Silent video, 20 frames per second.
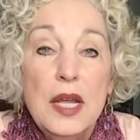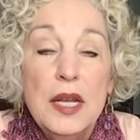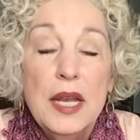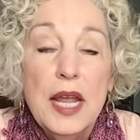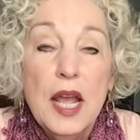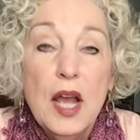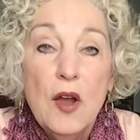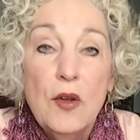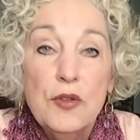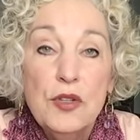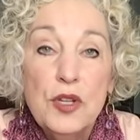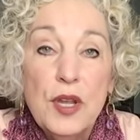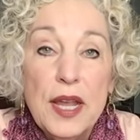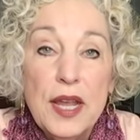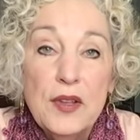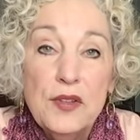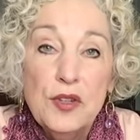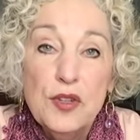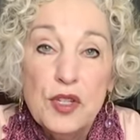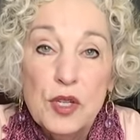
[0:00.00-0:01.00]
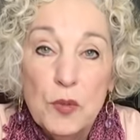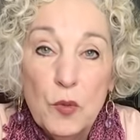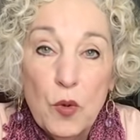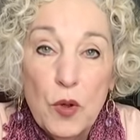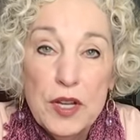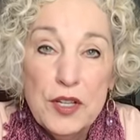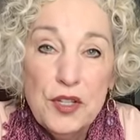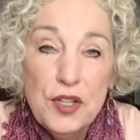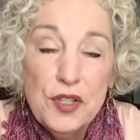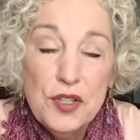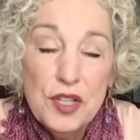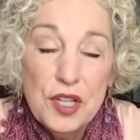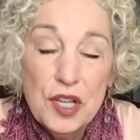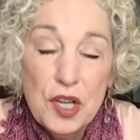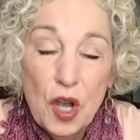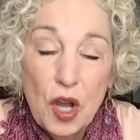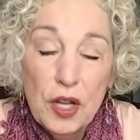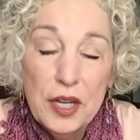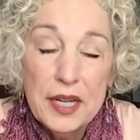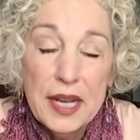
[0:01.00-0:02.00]
Now, to answer some questions that
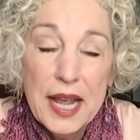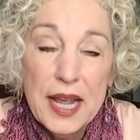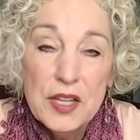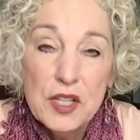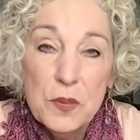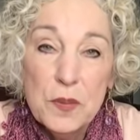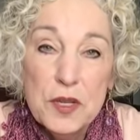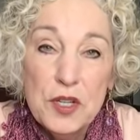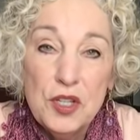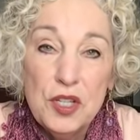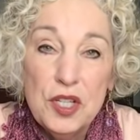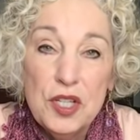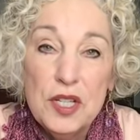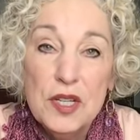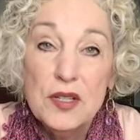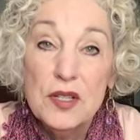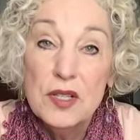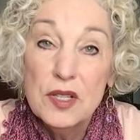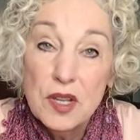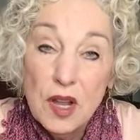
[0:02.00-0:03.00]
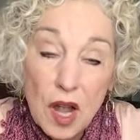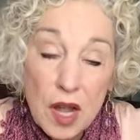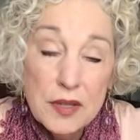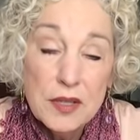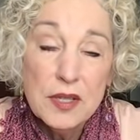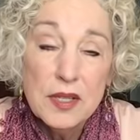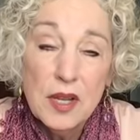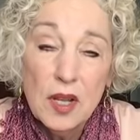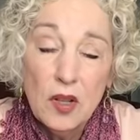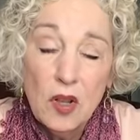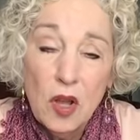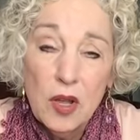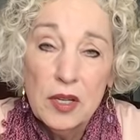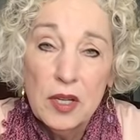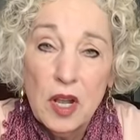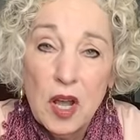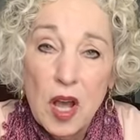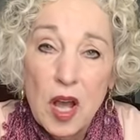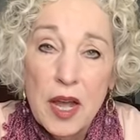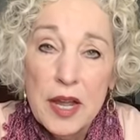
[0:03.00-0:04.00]
y'all had asked me, she does not sell
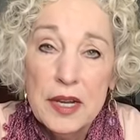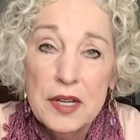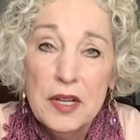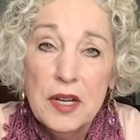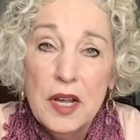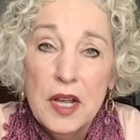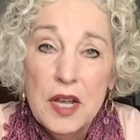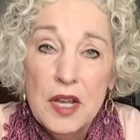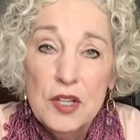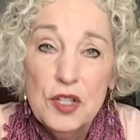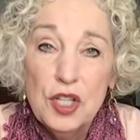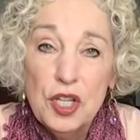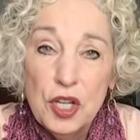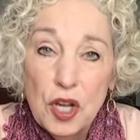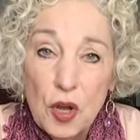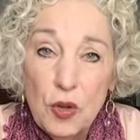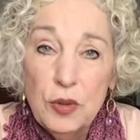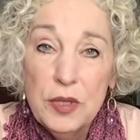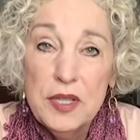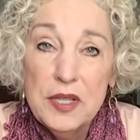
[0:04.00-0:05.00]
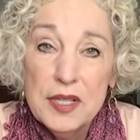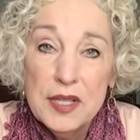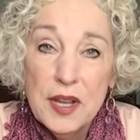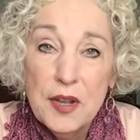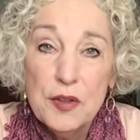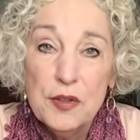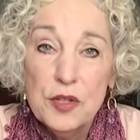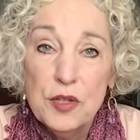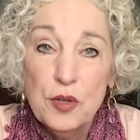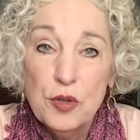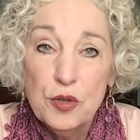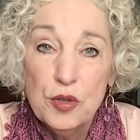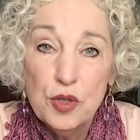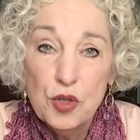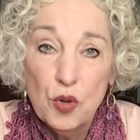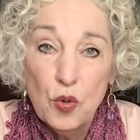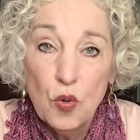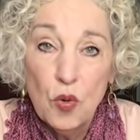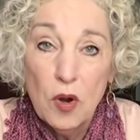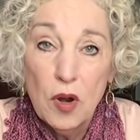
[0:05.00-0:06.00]
online. She only sells in her
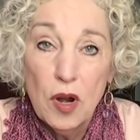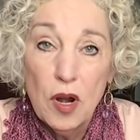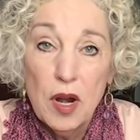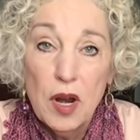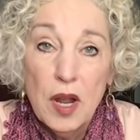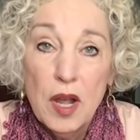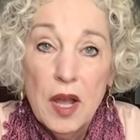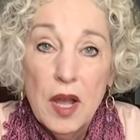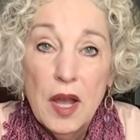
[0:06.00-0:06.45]
store.